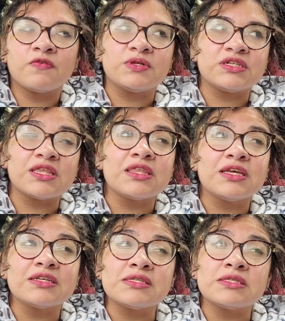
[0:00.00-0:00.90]
which I
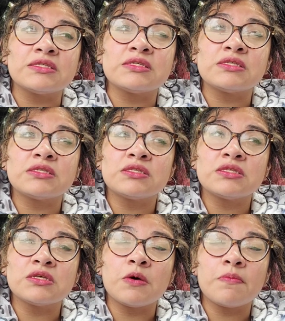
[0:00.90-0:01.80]
think is
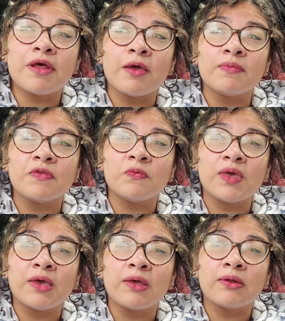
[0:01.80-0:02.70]
sometime this
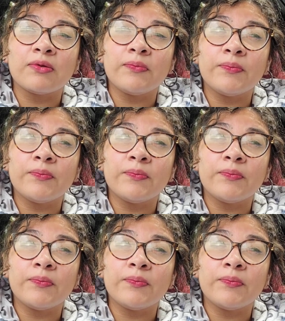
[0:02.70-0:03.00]
weekend.